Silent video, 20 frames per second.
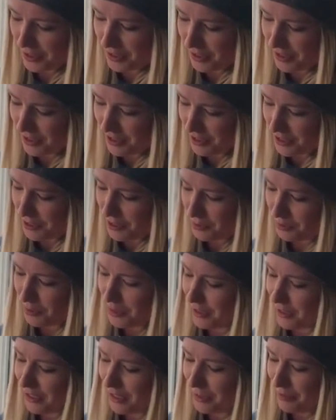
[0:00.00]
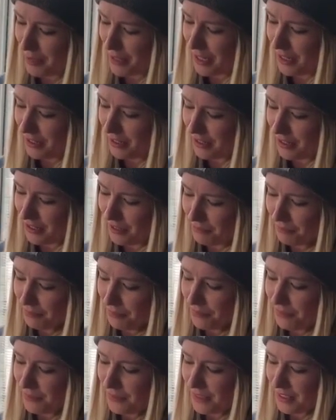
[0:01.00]
It's just one that I made
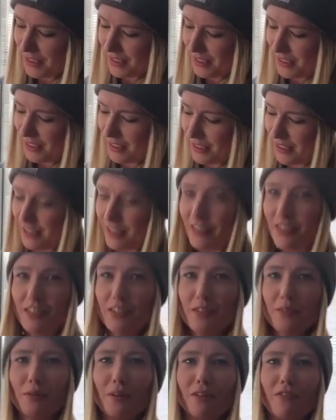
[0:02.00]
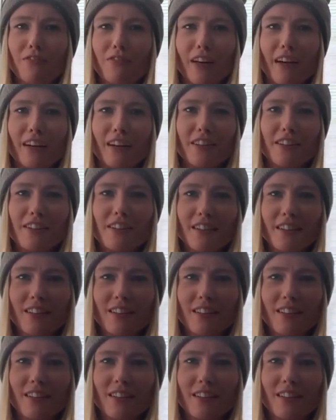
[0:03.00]
and huge 12 pliers.